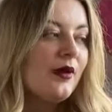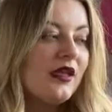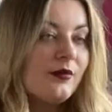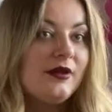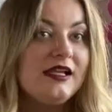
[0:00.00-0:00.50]

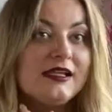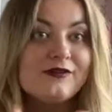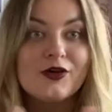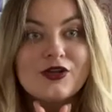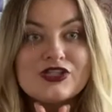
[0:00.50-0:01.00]
completely
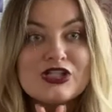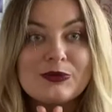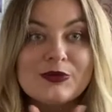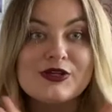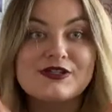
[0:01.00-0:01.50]
forgot to
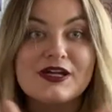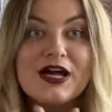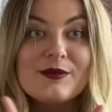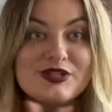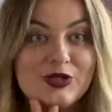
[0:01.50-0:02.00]
because
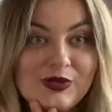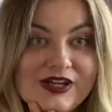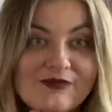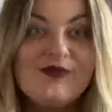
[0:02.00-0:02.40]
I'm a donut